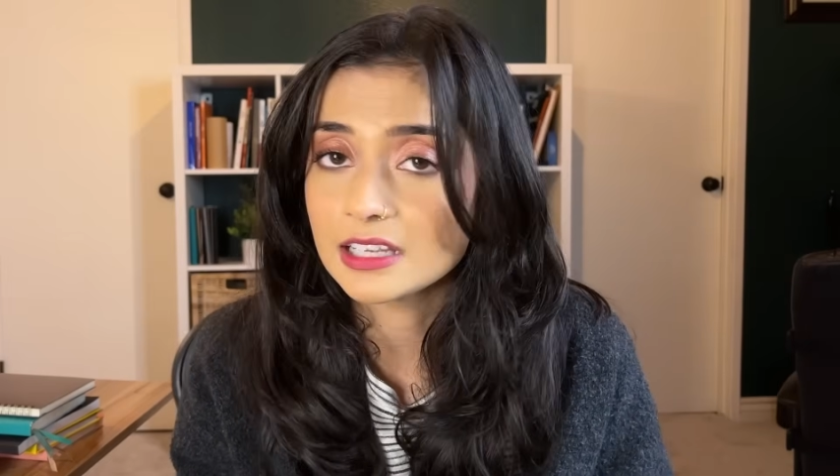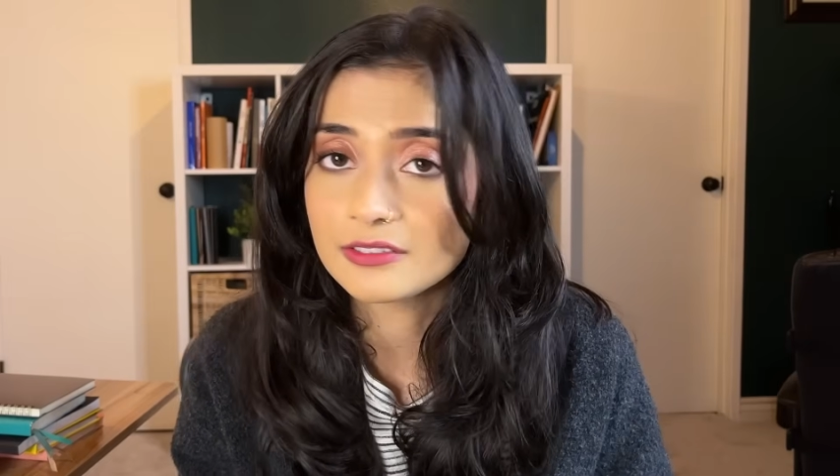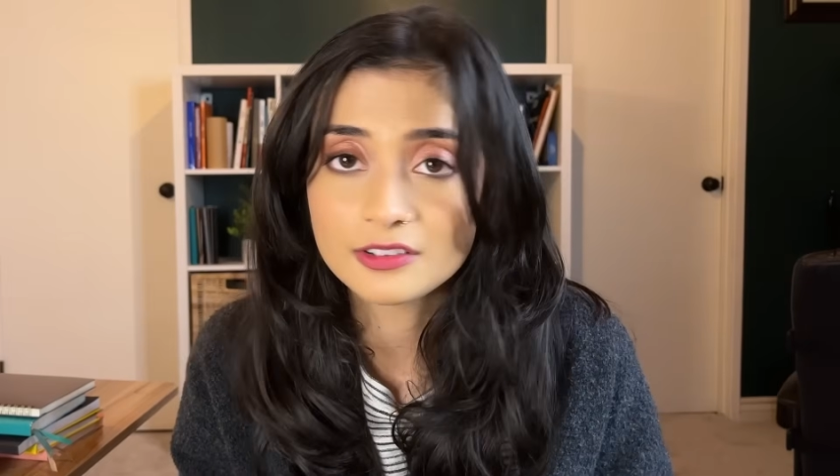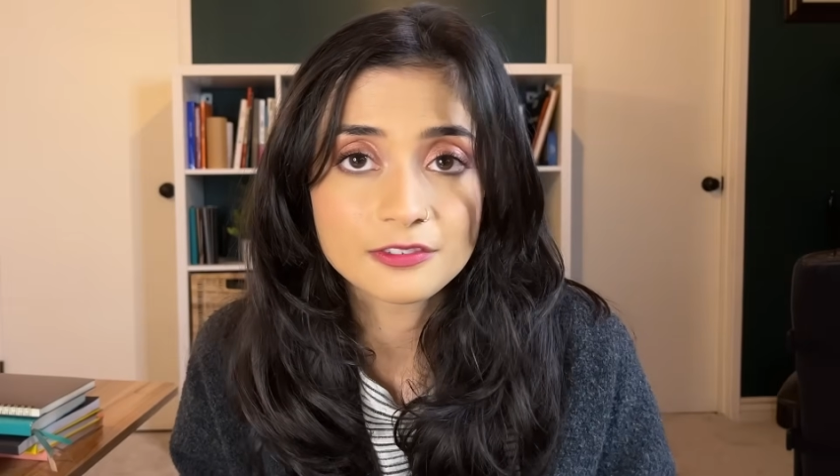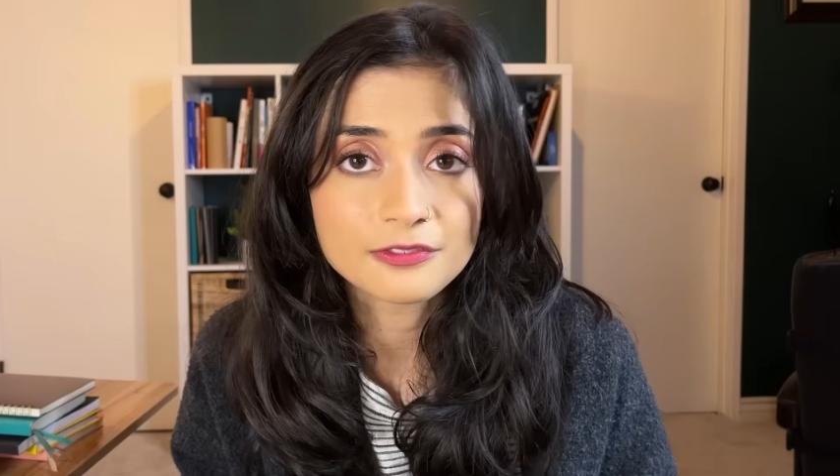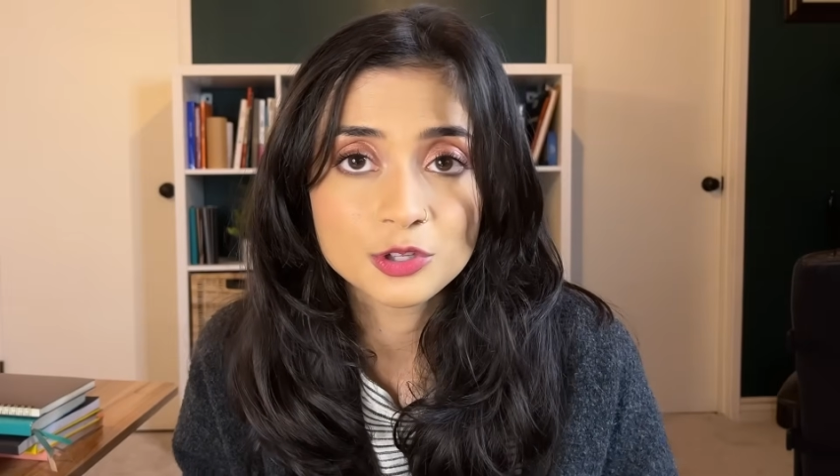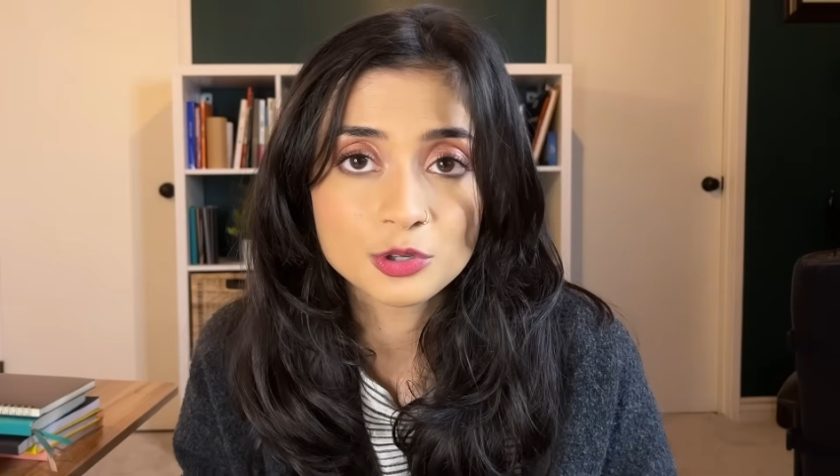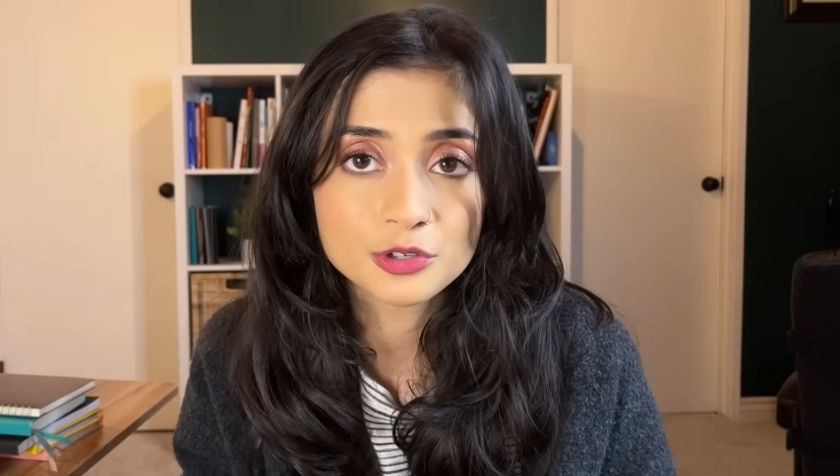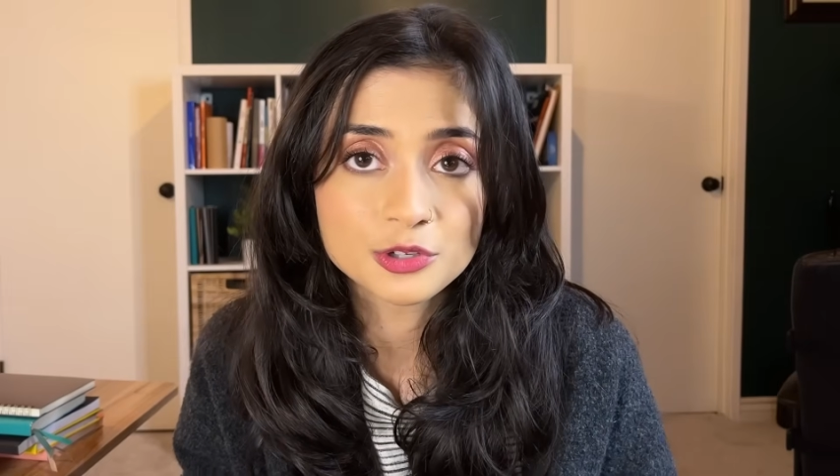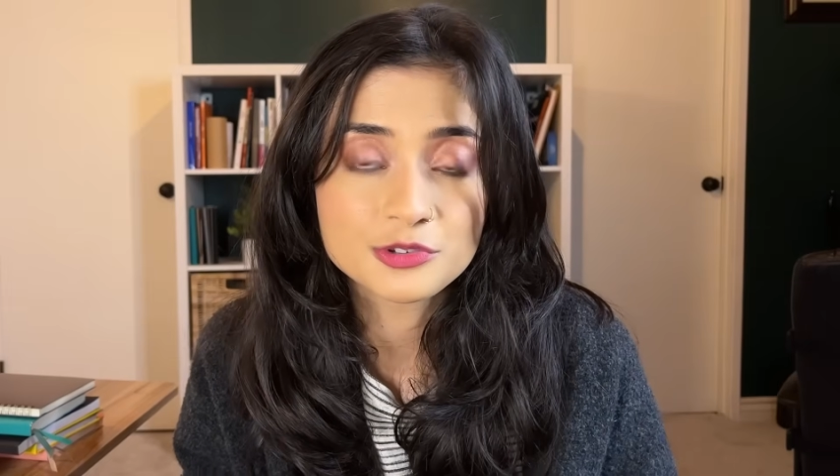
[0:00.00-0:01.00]
even if
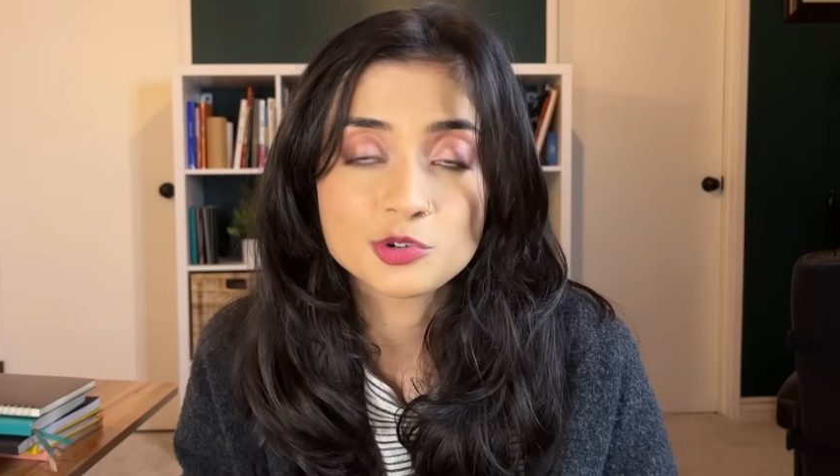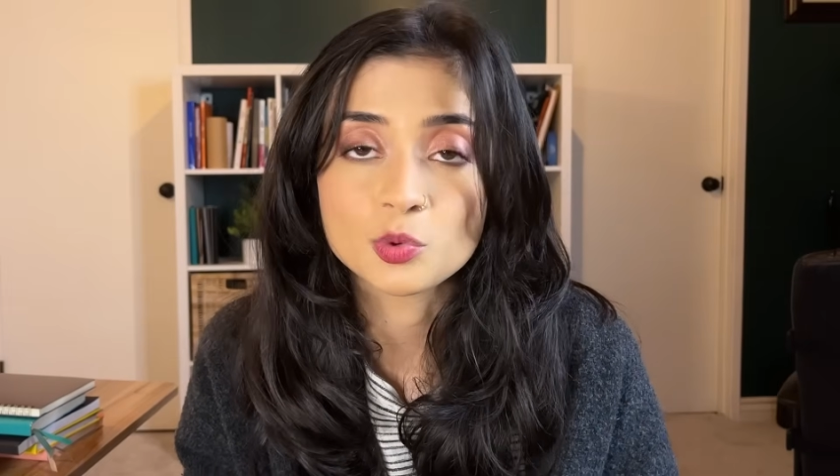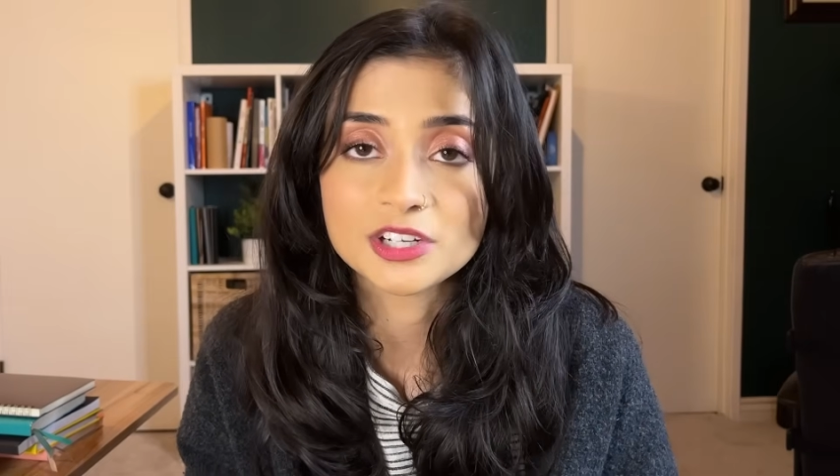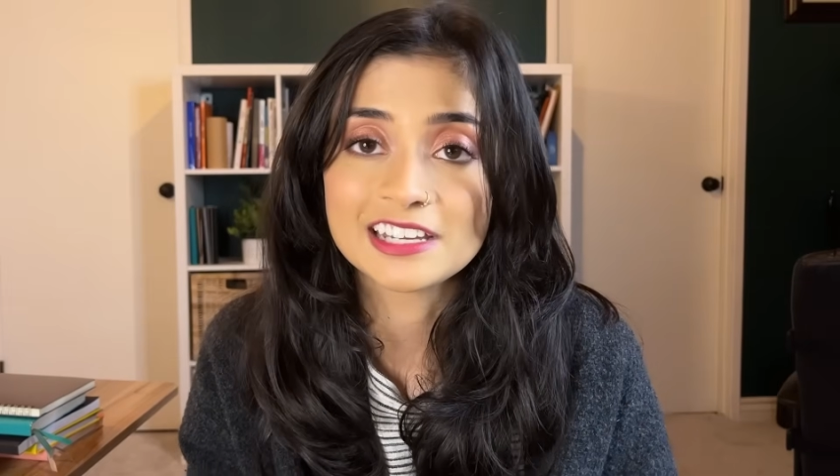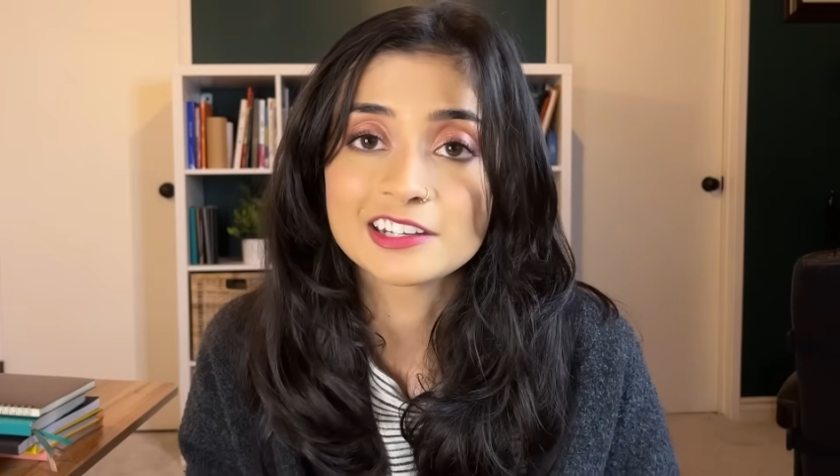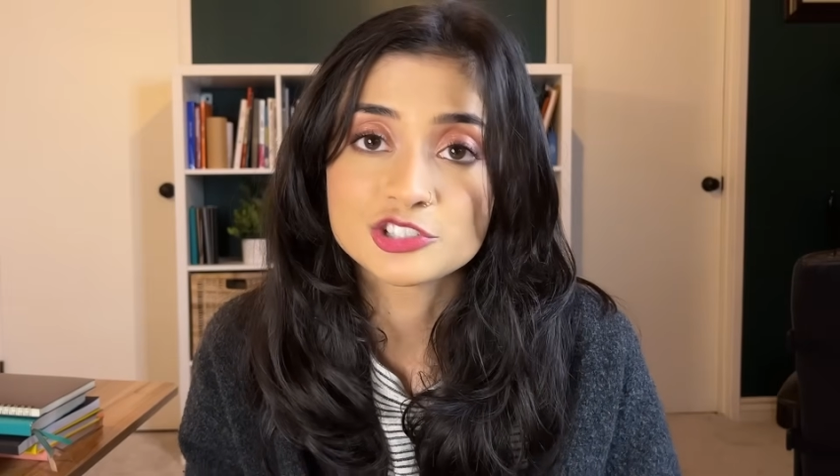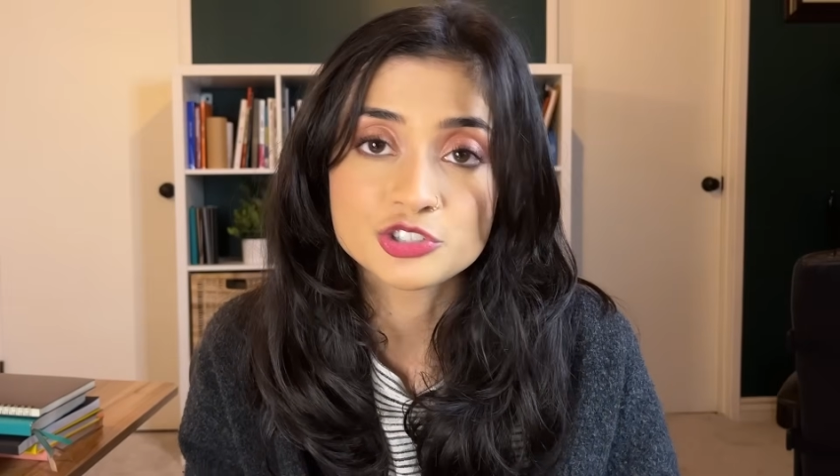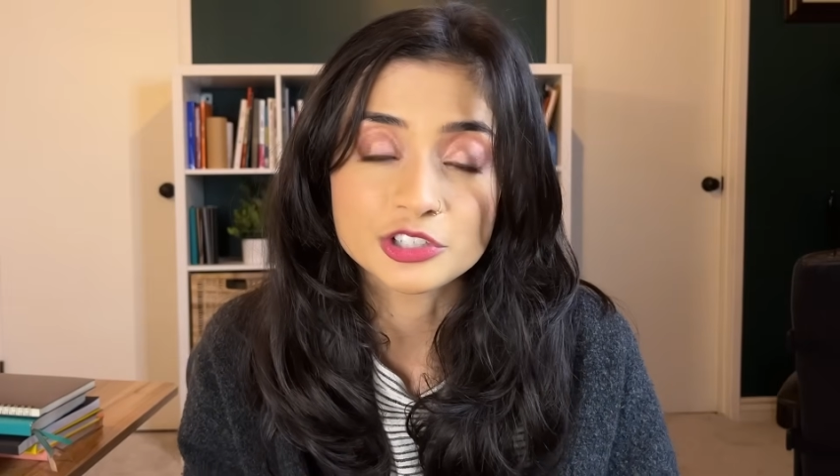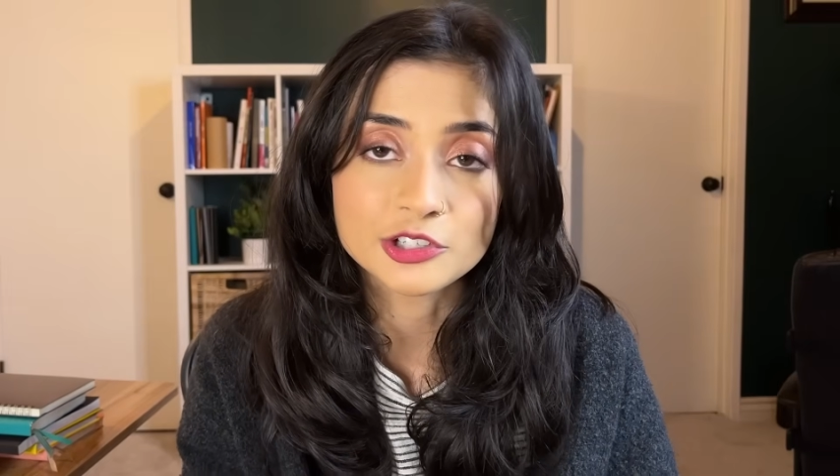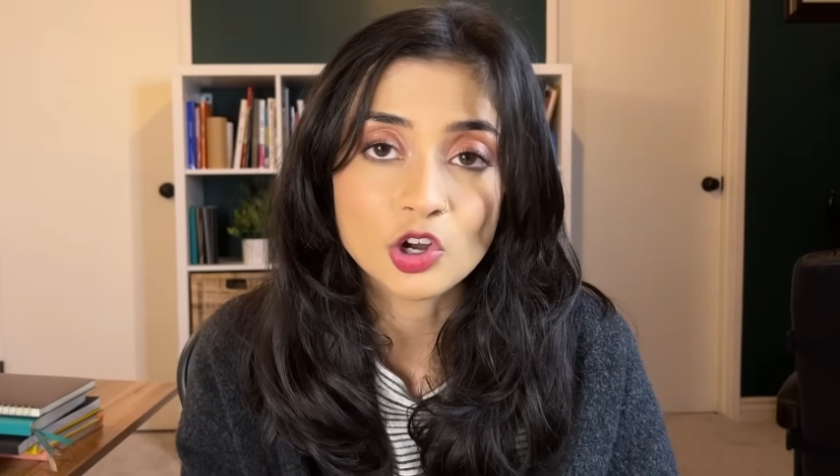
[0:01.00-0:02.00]
you're used to working
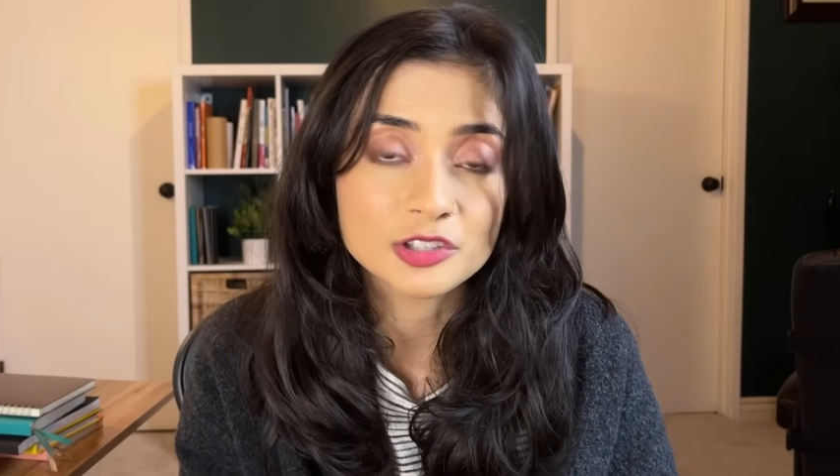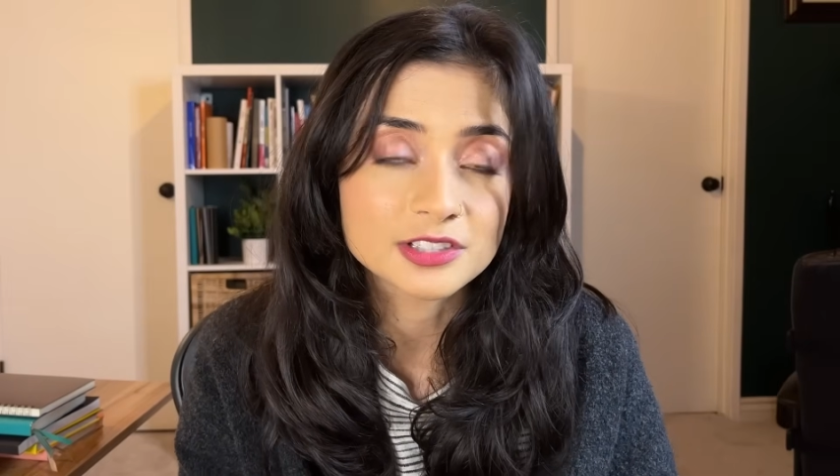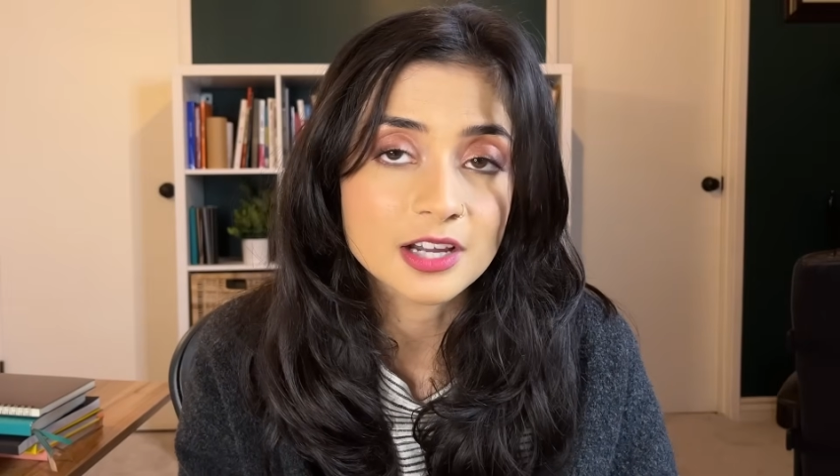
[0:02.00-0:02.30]
digitally all the